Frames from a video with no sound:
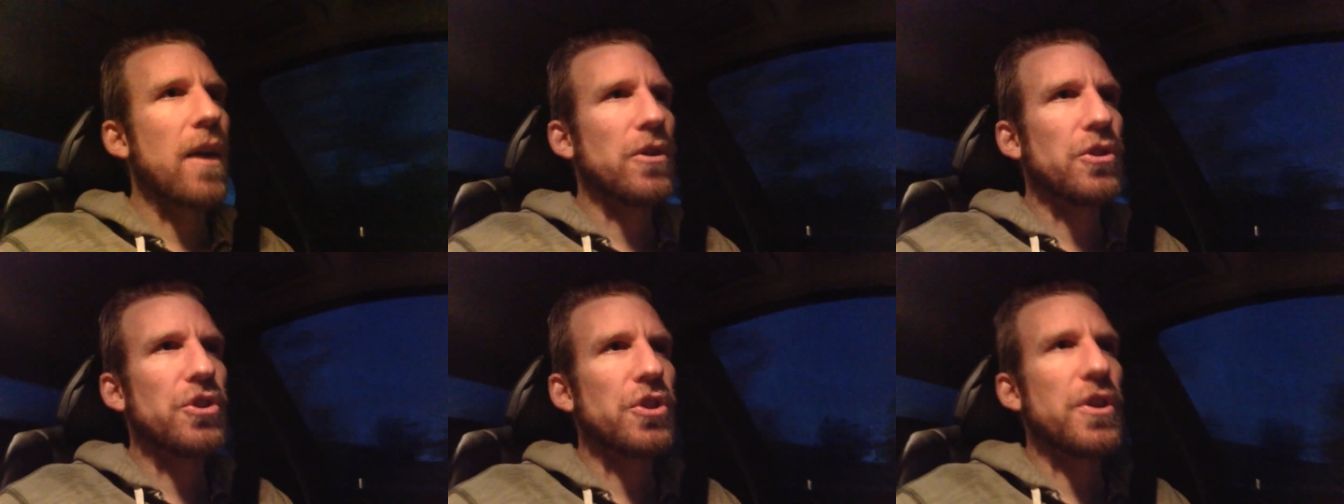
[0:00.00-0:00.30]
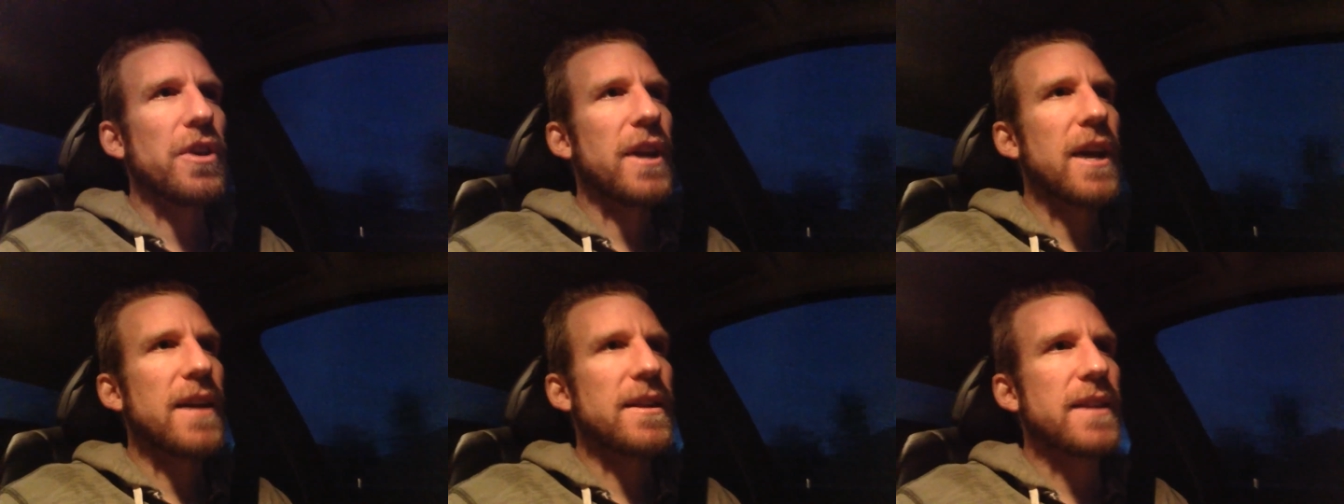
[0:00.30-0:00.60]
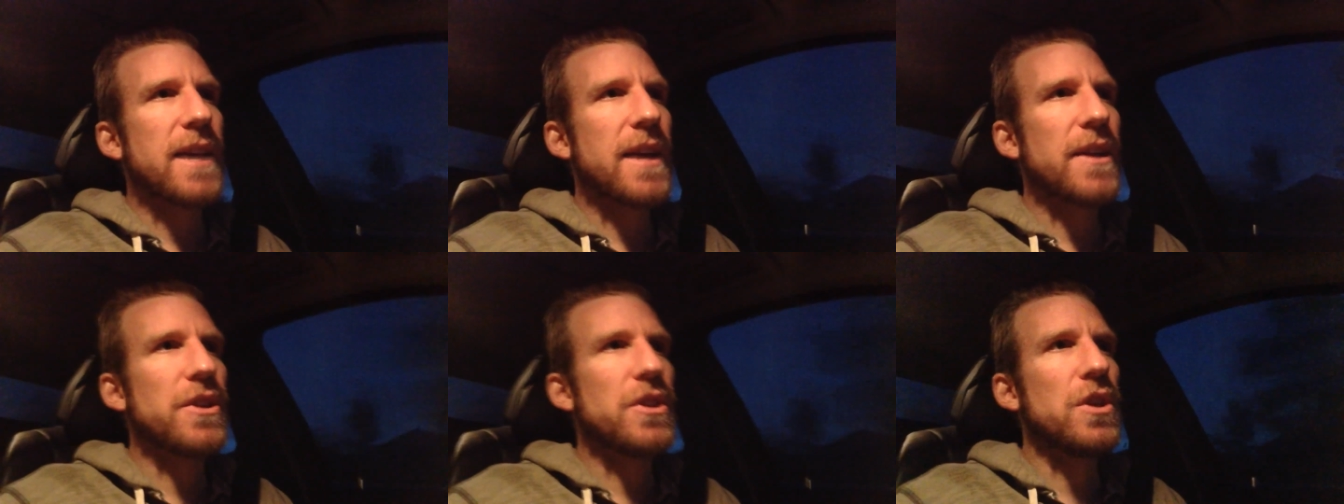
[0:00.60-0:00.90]
I'll show you guys
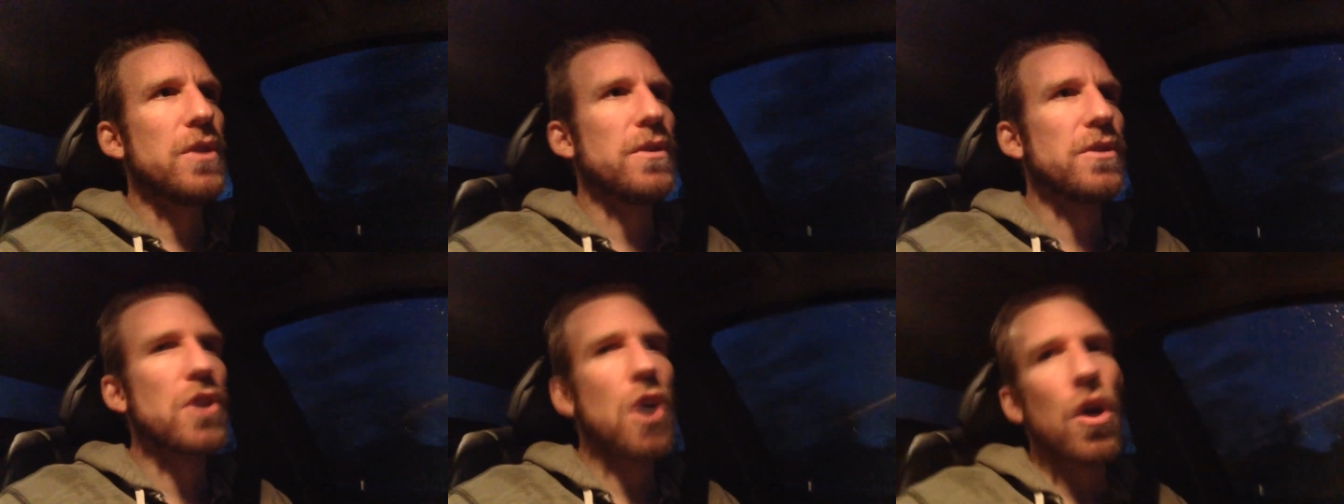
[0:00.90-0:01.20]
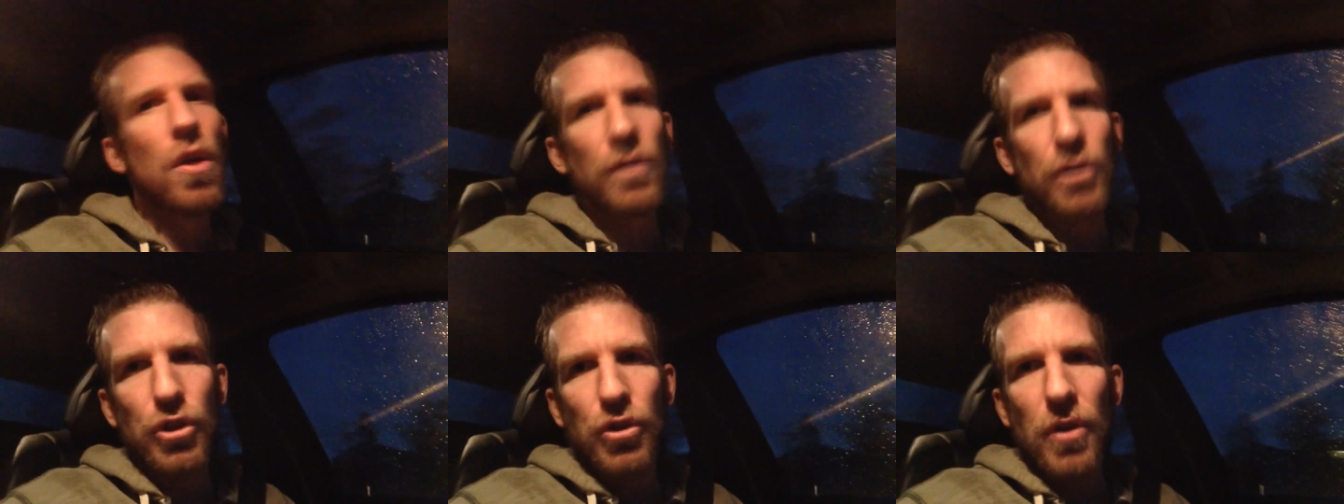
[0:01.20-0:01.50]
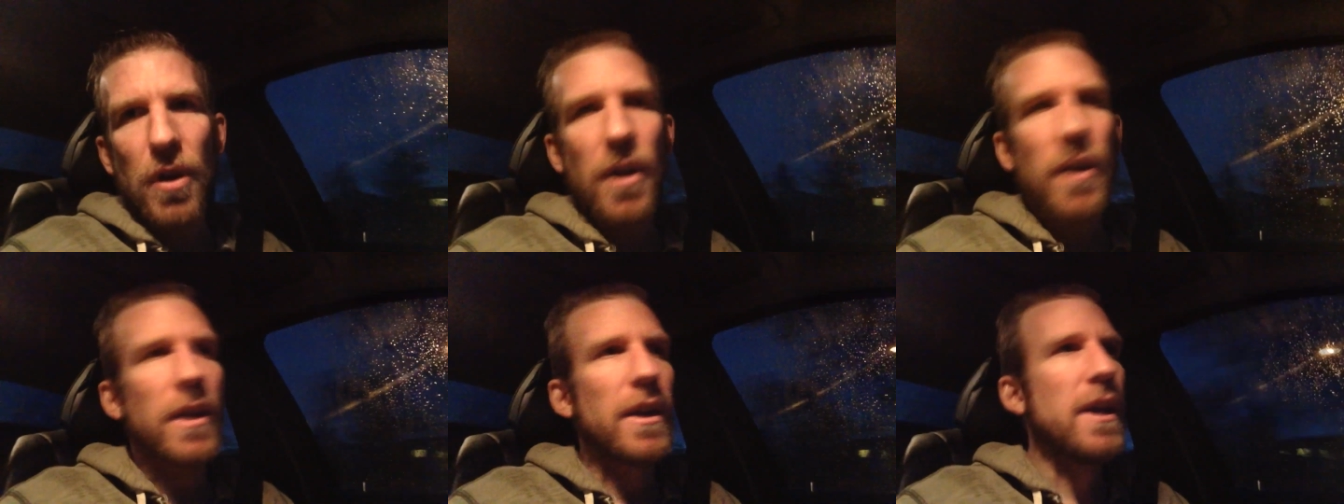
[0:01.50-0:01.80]
that too. It's all in the
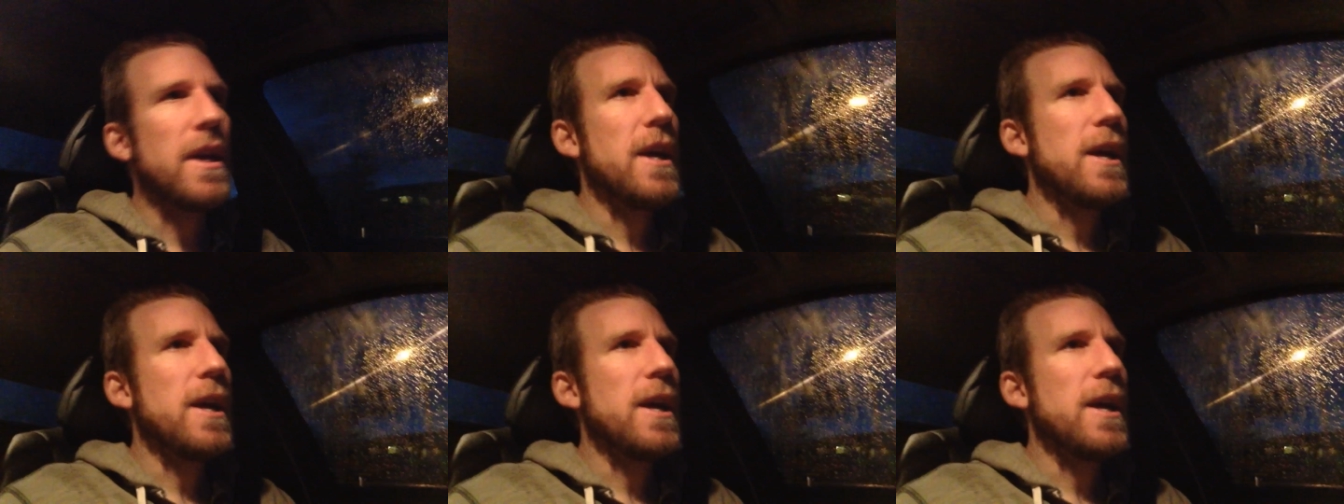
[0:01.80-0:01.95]
trunk.